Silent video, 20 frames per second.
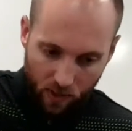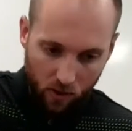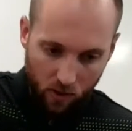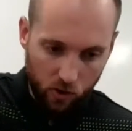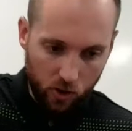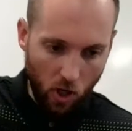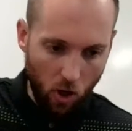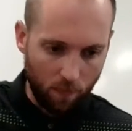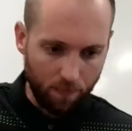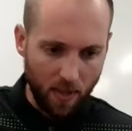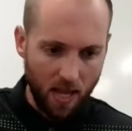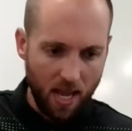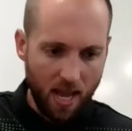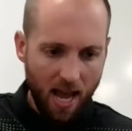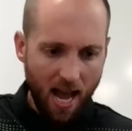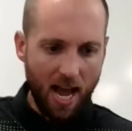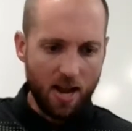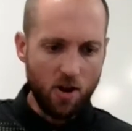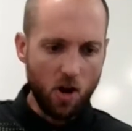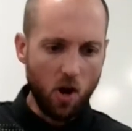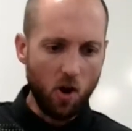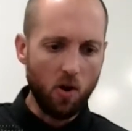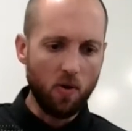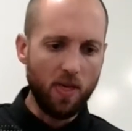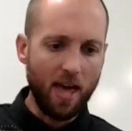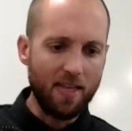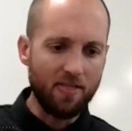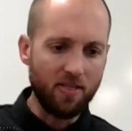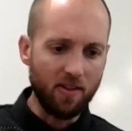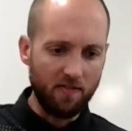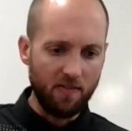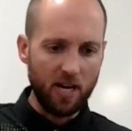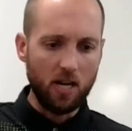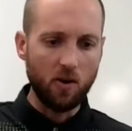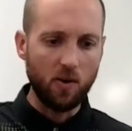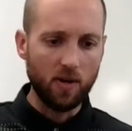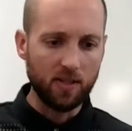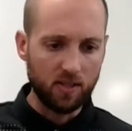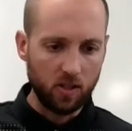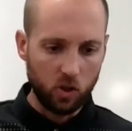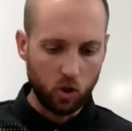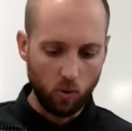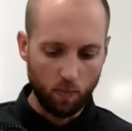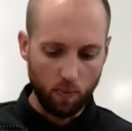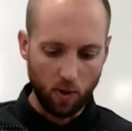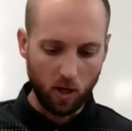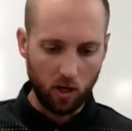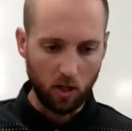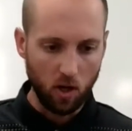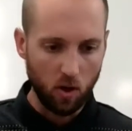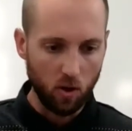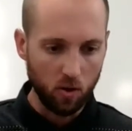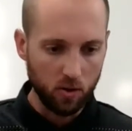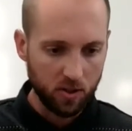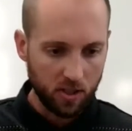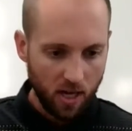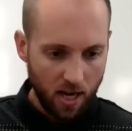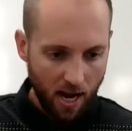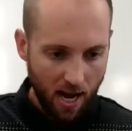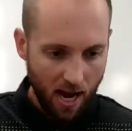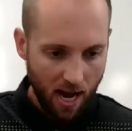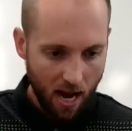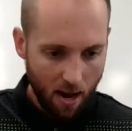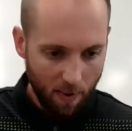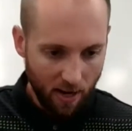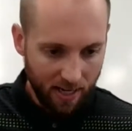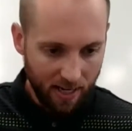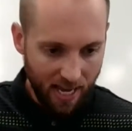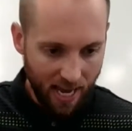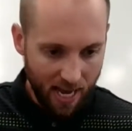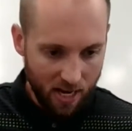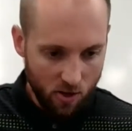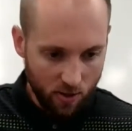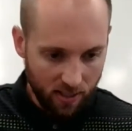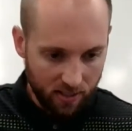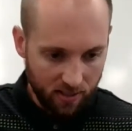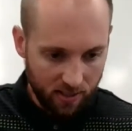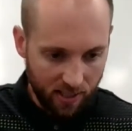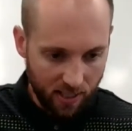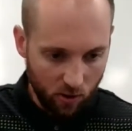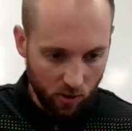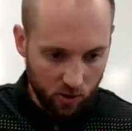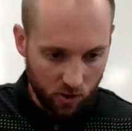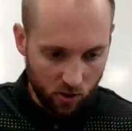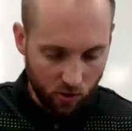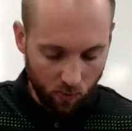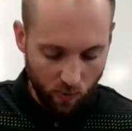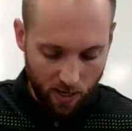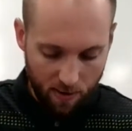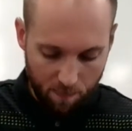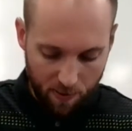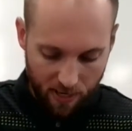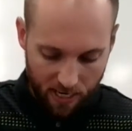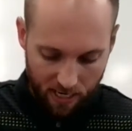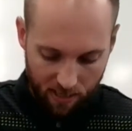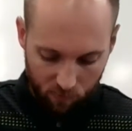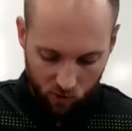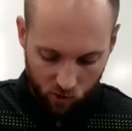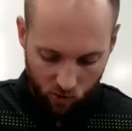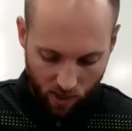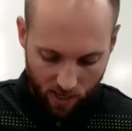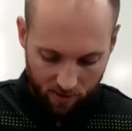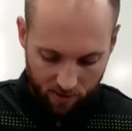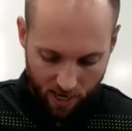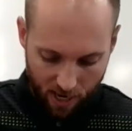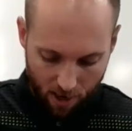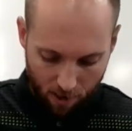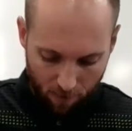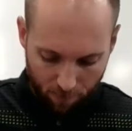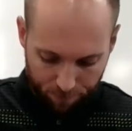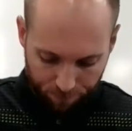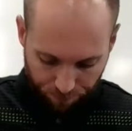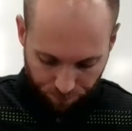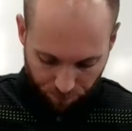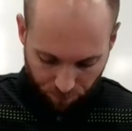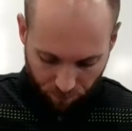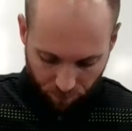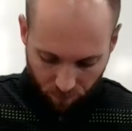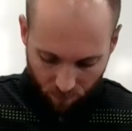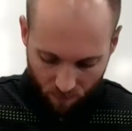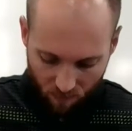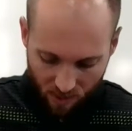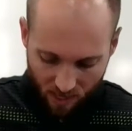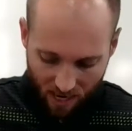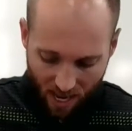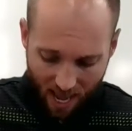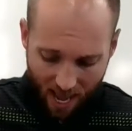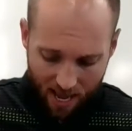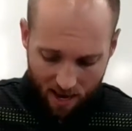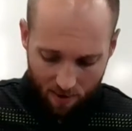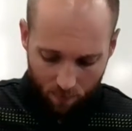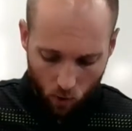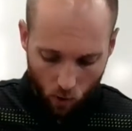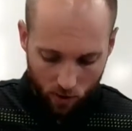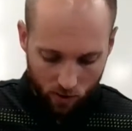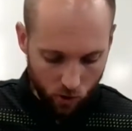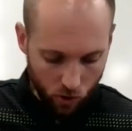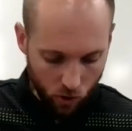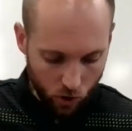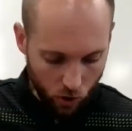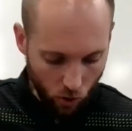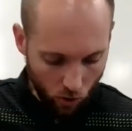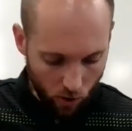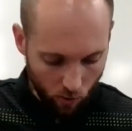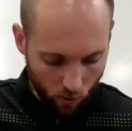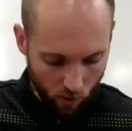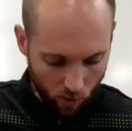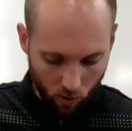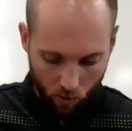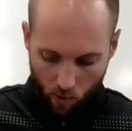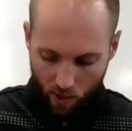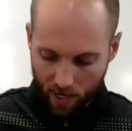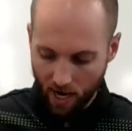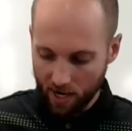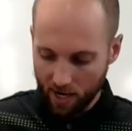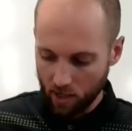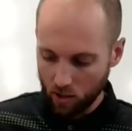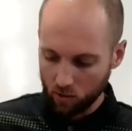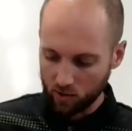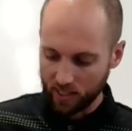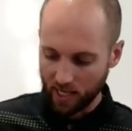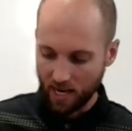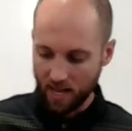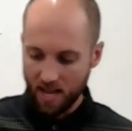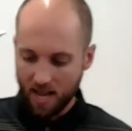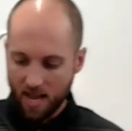So I know that the video isn't super close. Again, you can see there's 3 beams right there. I am going to show you real quick how to use it.